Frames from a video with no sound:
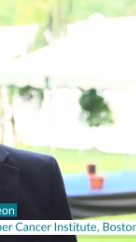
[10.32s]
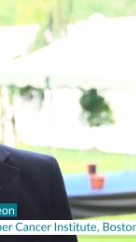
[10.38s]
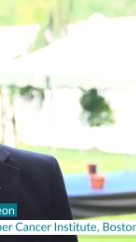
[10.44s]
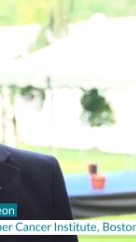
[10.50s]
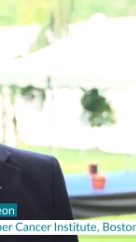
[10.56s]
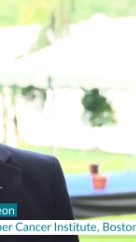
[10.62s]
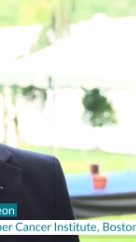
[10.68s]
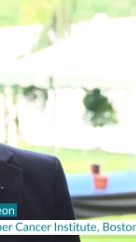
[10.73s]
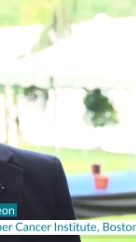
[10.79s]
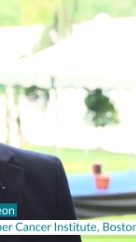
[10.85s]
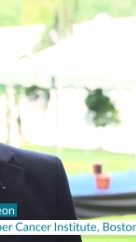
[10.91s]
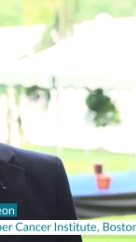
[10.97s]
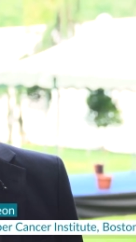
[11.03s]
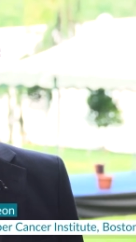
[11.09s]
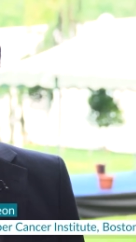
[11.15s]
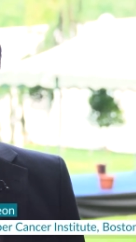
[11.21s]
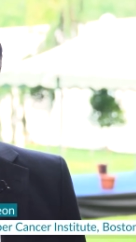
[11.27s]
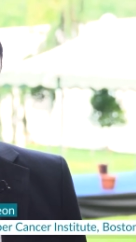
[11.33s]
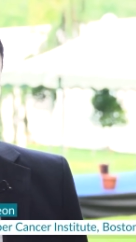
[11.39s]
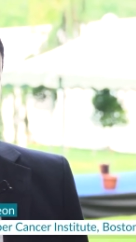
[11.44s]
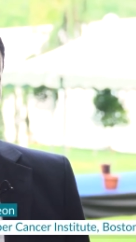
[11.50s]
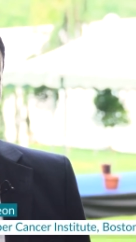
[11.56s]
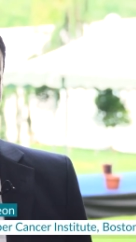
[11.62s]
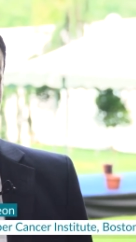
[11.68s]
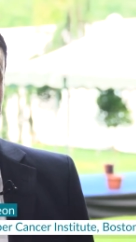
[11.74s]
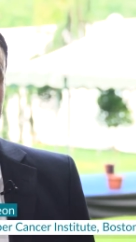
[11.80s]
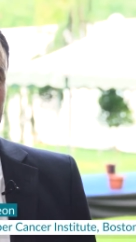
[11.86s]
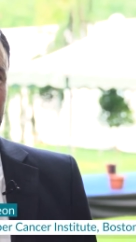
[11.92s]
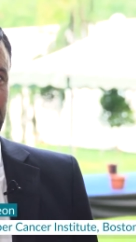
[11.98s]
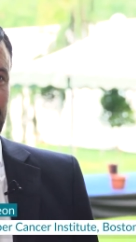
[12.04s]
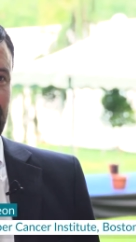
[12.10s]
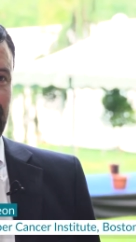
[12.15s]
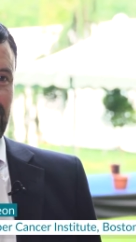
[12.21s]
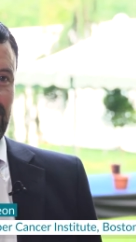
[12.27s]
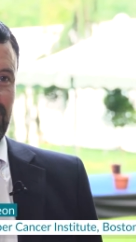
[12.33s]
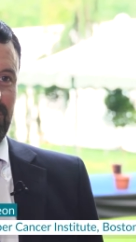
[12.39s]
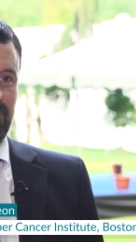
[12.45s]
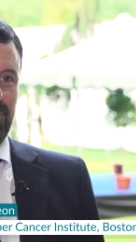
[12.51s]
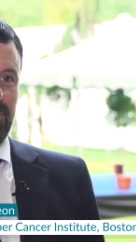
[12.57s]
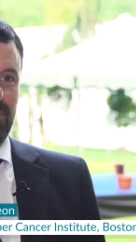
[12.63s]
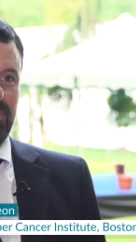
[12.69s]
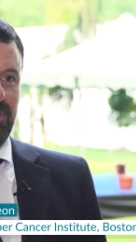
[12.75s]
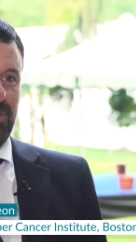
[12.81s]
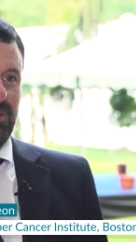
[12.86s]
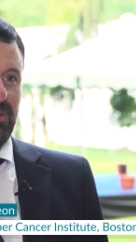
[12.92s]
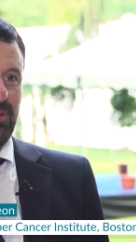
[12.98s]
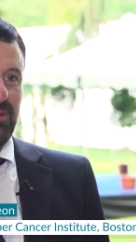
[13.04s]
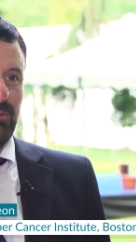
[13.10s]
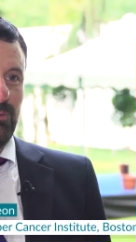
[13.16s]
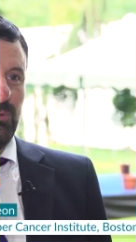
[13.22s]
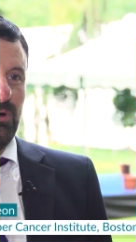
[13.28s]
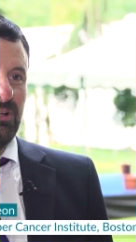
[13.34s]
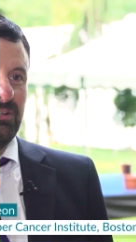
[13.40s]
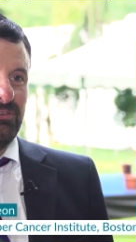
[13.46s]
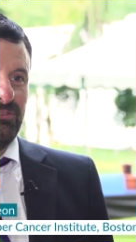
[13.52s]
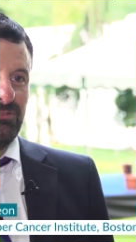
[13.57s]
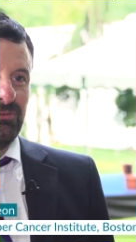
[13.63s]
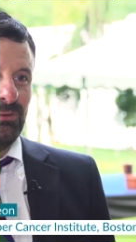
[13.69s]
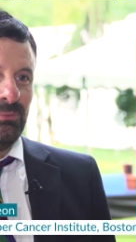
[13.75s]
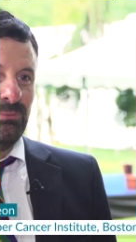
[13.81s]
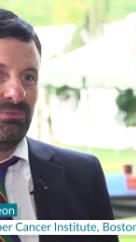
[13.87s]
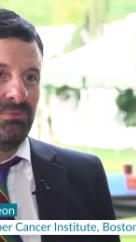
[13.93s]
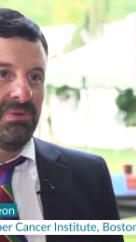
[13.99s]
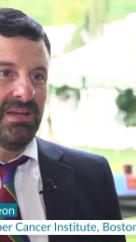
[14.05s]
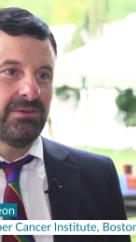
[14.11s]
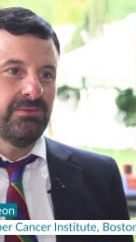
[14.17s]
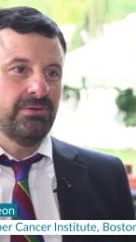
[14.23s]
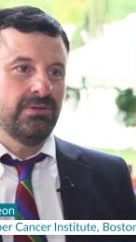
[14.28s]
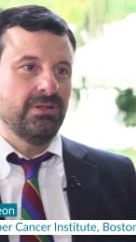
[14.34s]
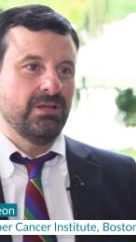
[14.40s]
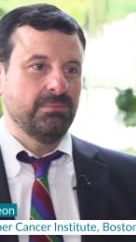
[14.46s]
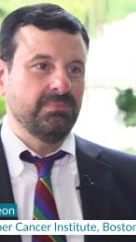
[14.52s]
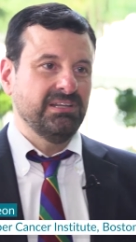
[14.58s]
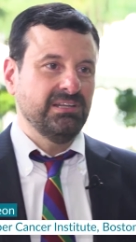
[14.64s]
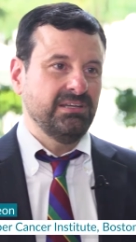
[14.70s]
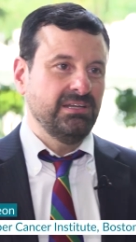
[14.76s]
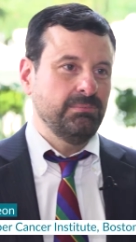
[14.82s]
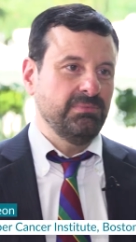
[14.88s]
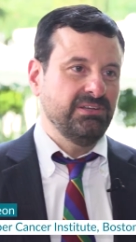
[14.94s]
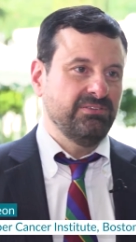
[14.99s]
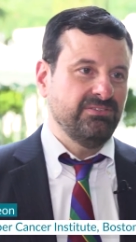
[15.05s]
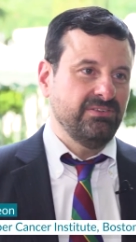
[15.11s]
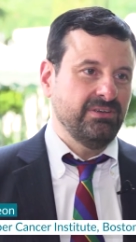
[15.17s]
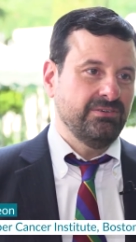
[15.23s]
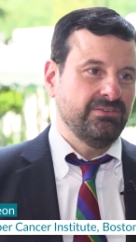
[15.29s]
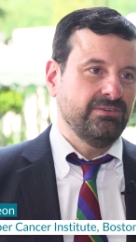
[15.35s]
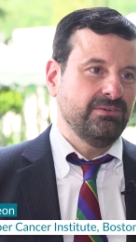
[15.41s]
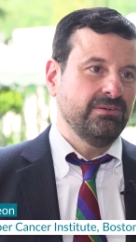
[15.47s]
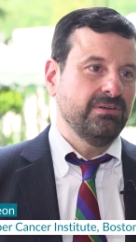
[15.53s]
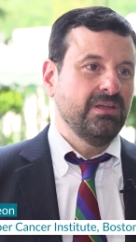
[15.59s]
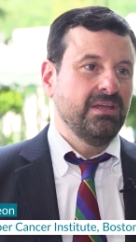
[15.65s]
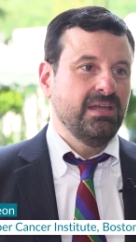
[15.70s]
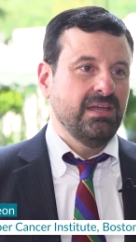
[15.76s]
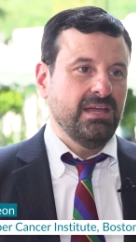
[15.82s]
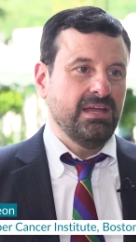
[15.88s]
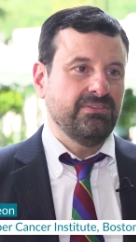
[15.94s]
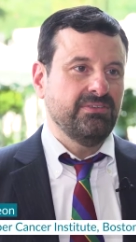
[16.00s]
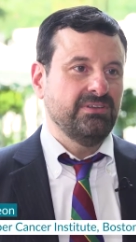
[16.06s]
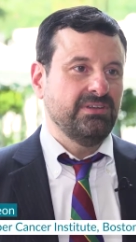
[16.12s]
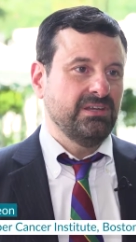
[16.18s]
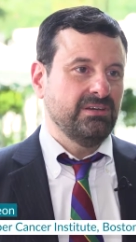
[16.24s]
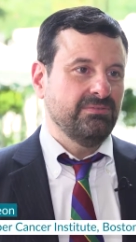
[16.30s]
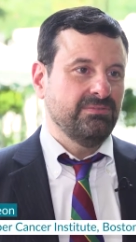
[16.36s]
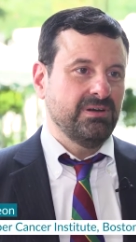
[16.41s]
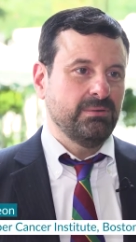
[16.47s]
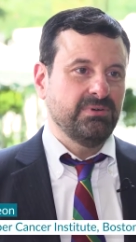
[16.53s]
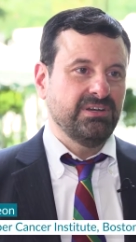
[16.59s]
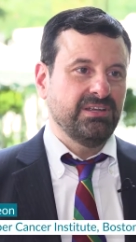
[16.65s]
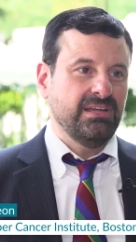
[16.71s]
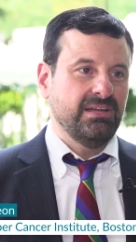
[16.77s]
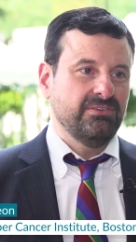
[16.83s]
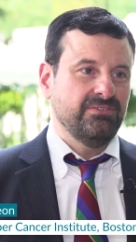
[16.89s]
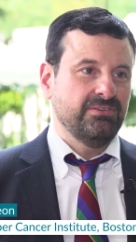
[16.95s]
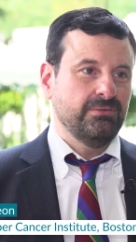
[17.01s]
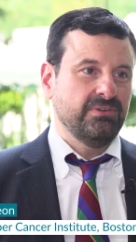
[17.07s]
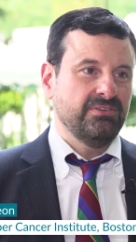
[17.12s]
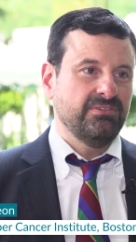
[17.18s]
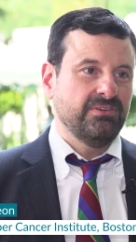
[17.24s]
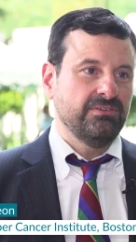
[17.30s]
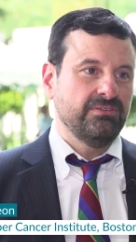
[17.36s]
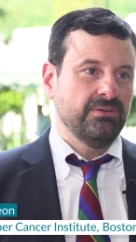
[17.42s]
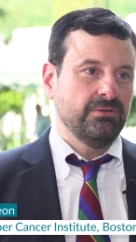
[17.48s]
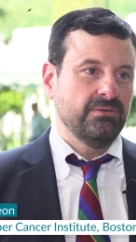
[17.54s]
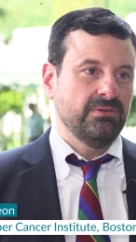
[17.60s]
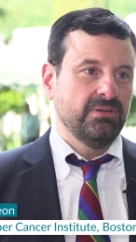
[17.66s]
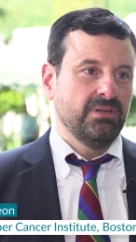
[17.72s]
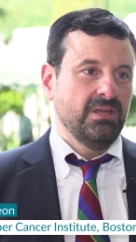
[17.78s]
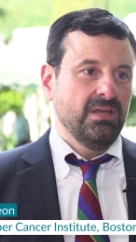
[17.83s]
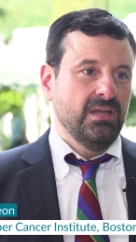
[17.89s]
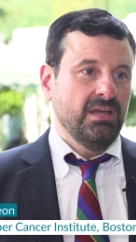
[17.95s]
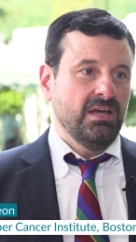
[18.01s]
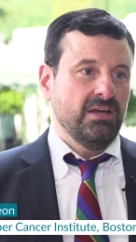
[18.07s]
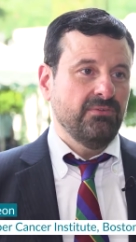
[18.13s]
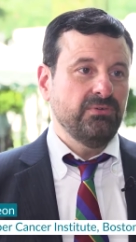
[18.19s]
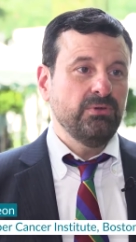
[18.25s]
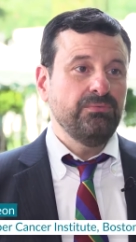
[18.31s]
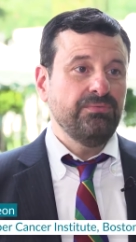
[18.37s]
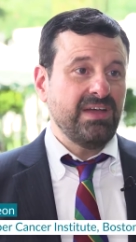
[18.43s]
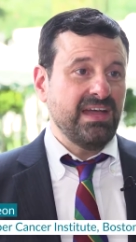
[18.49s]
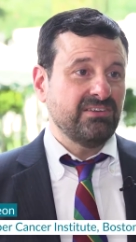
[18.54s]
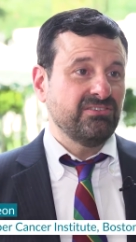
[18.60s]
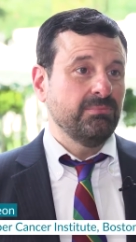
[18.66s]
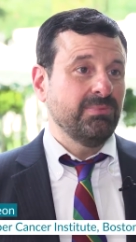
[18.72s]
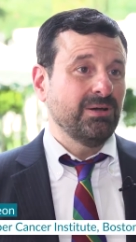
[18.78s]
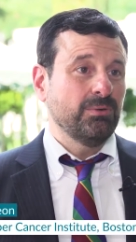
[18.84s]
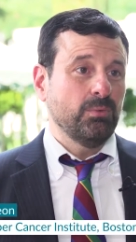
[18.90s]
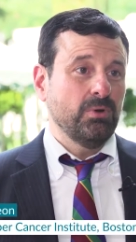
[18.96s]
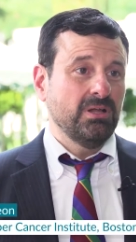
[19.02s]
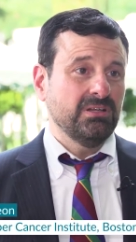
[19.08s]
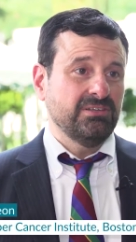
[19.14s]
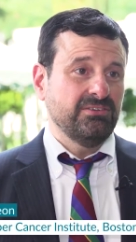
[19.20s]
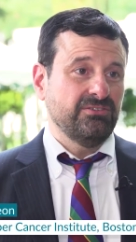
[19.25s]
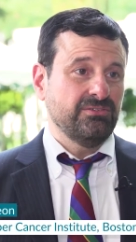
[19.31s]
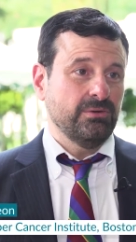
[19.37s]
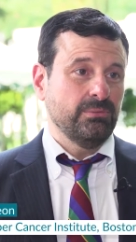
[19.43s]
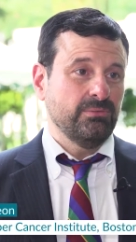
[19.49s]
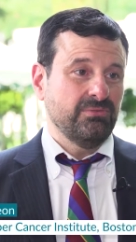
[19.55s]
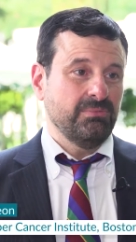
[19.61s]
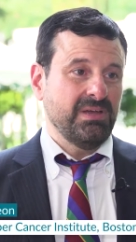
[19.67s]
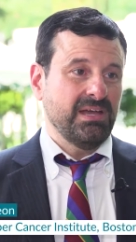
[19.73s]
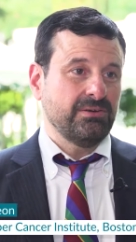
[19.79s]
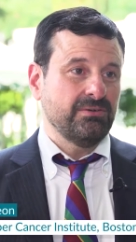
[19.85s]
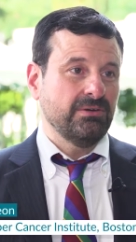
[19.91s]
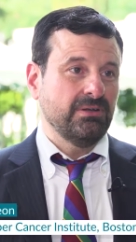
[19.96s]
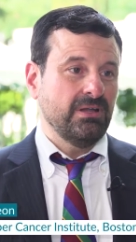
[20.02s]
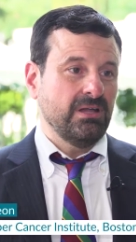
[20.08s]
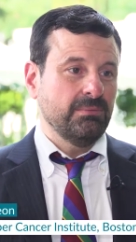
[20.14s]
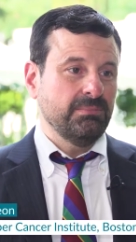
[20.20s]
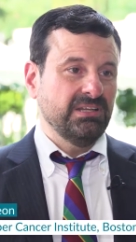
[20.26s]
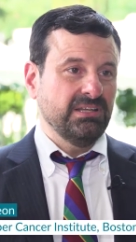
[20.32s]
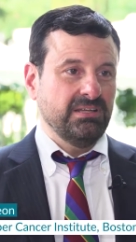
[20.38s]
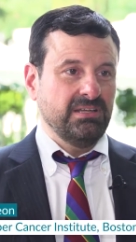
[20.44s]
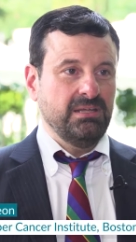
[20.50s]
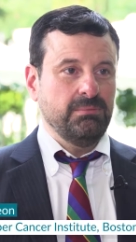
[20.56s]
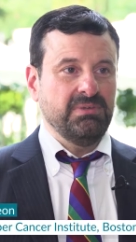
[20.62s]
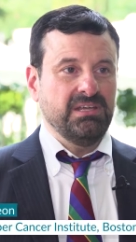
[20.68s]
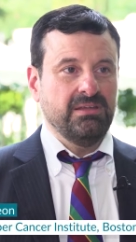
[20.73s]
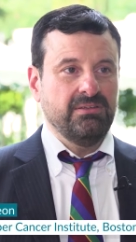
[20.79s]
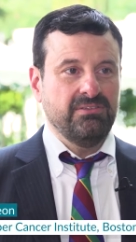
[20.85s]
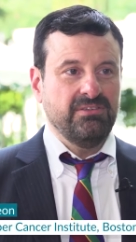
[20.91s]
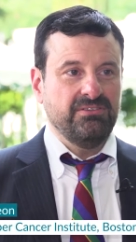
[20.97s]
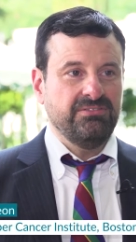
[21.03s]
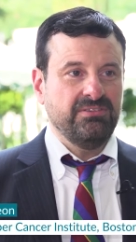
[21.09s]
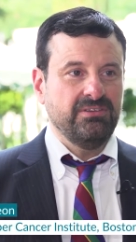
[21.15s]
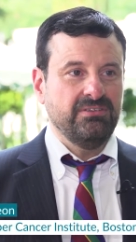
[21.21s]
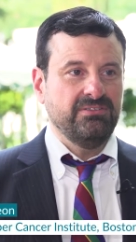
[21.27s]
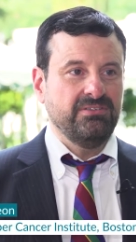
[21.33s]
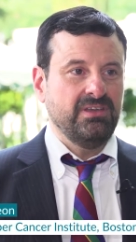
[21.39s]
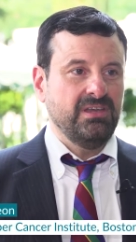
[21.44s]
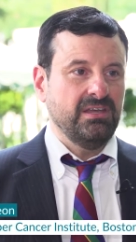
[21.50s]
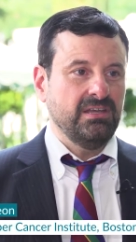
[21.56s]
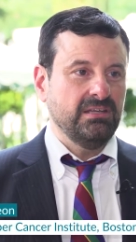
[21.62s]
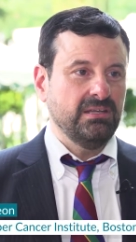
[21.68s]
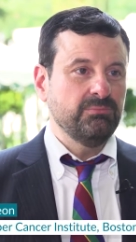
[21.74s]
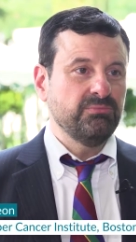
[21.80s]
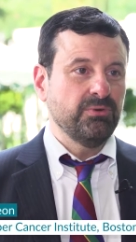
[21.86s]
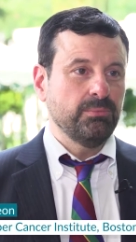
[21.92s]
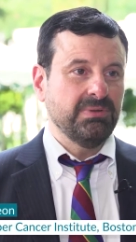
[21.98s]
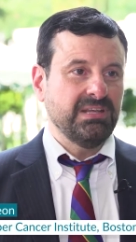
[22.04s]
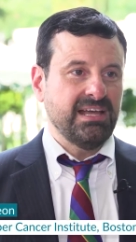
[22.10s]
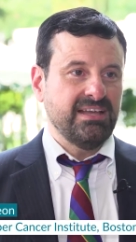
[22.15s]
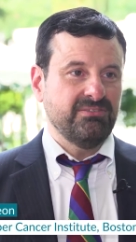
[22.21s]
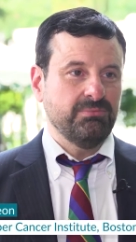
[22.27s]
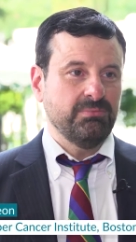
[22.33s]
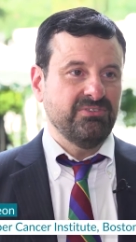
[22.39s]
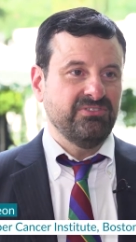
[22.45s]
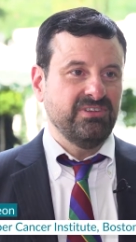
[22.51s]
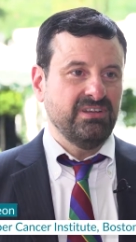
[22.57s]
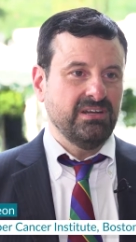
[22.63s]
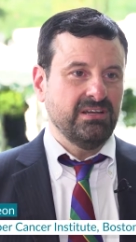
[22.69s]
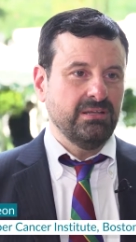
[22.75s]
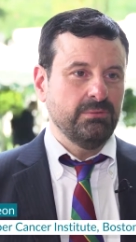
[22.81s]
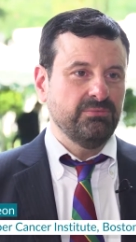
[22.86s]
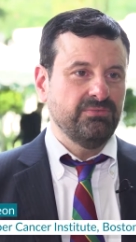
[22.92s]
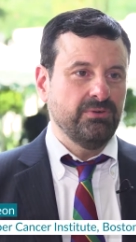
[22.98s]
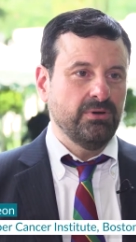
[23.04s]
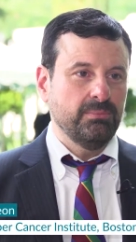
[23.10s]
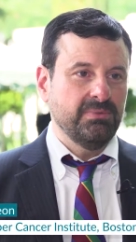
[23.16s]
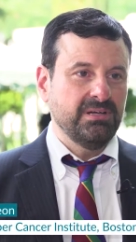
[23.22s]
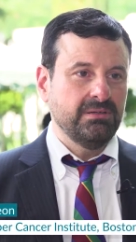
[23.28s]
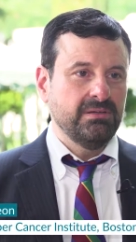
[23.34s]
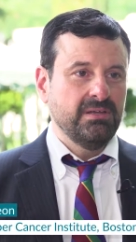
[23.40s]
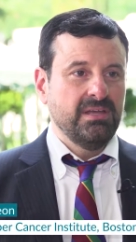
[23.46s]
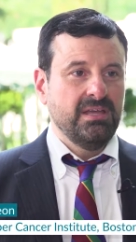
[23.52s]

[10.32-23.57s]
Medical School, and I'm also the director for the Waldenstrom's Macroglobulinemia Center at the Dana-Farber Cancer Institute. A few facts about Waldenstrom's macroglobulinemia. This is a lymphoplasmacytic lymphoma.